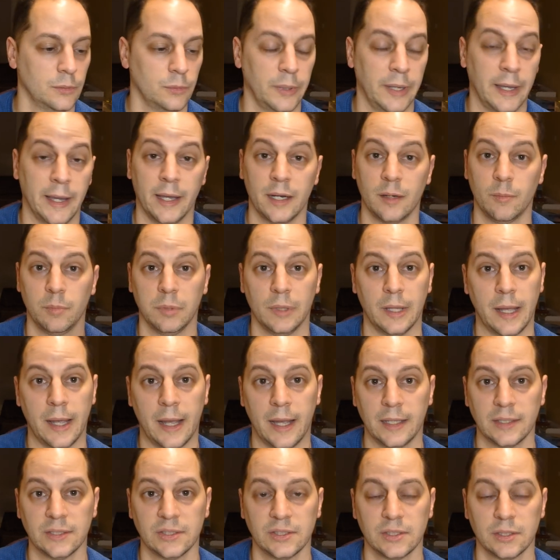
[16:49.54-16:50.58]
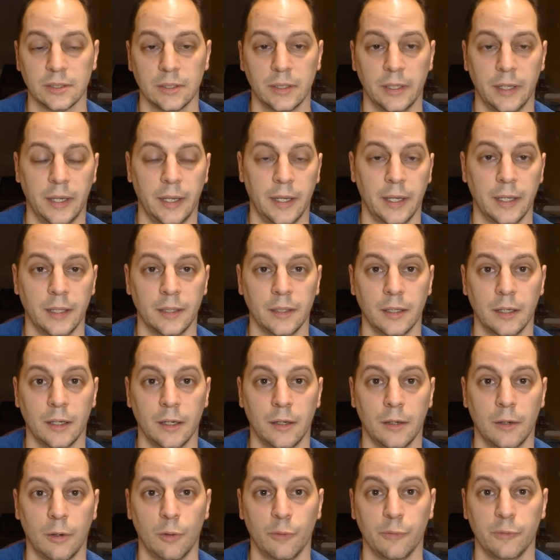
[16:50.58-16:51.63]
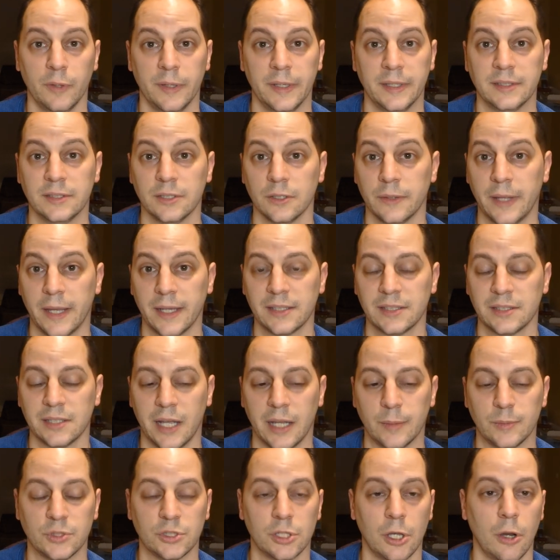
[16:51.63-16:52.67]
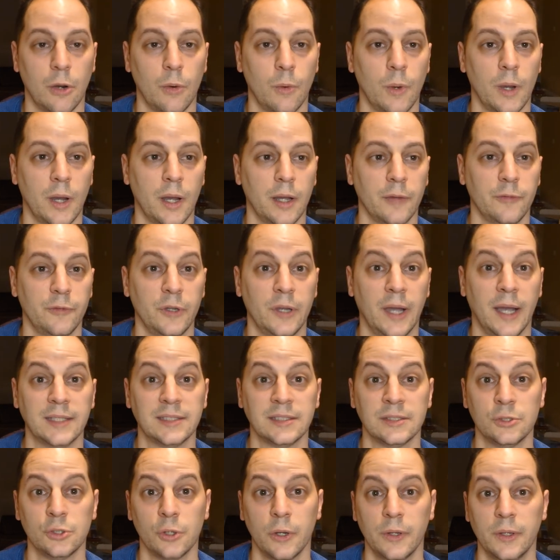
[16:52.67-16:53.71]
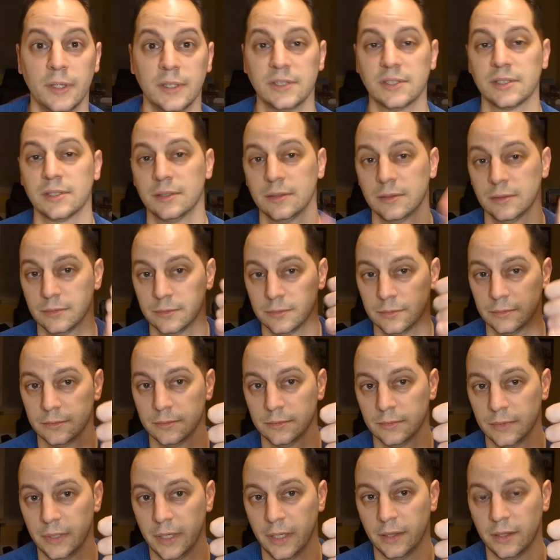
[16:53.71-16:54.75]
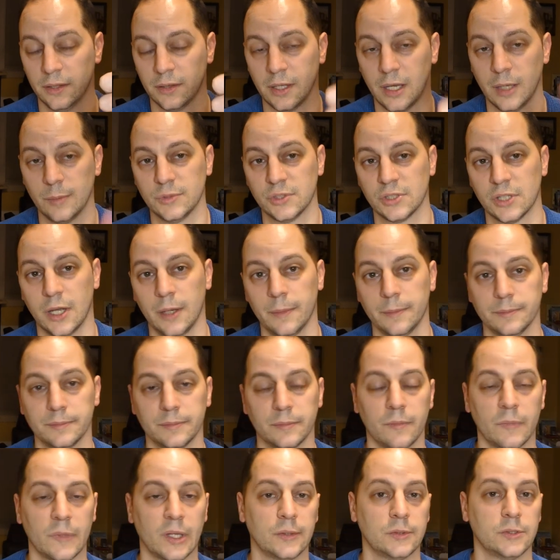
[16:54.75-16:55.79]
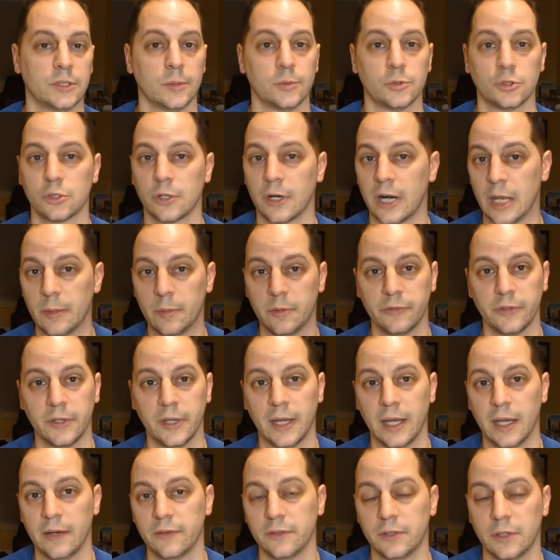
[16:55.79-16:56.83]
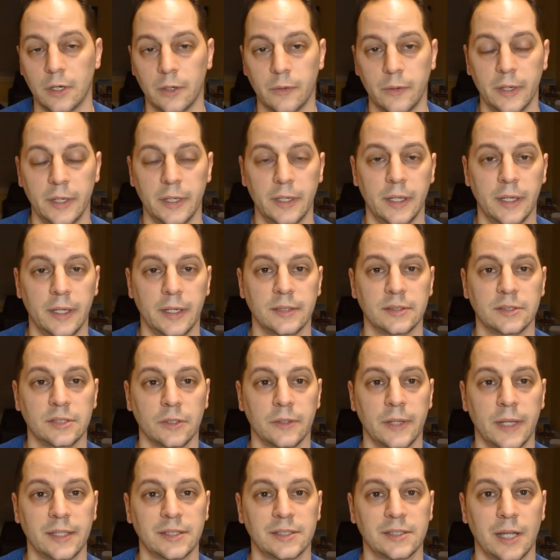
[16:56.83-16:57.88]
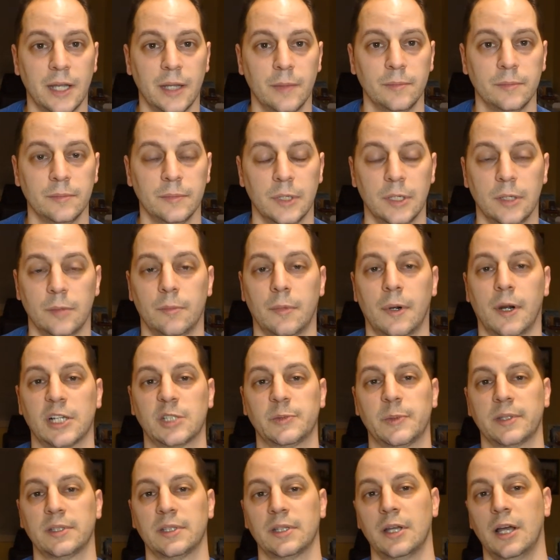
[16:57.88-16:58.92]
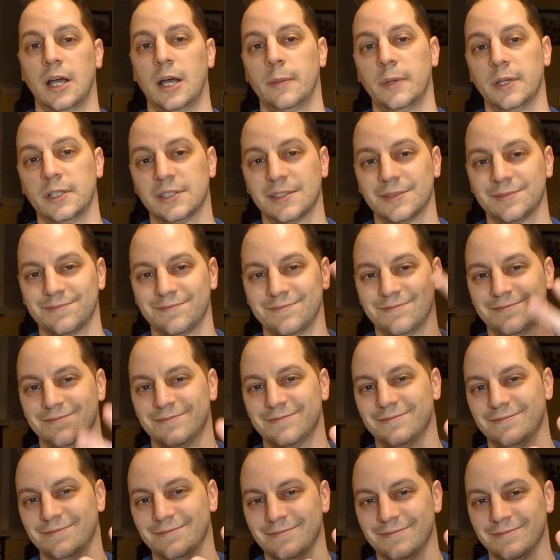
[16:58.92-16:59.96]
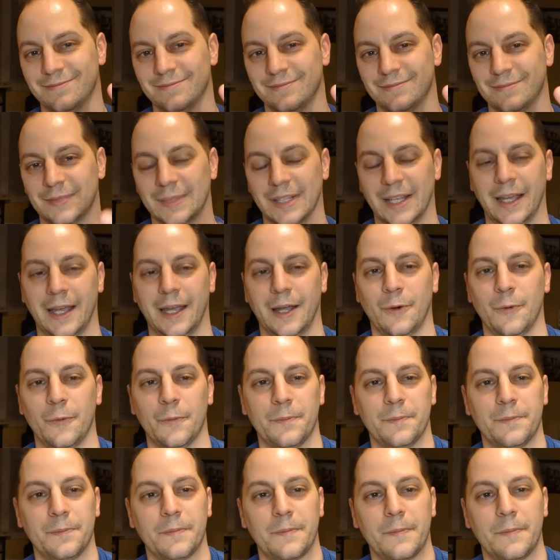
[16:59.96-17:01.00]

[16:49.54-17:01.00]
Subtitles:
We had a blast. And hopefully until next time. So if you guys enjoyed this, hit the thumbs up. Subscribe if you haven't already. And until next time, Mark Spector Comics, out.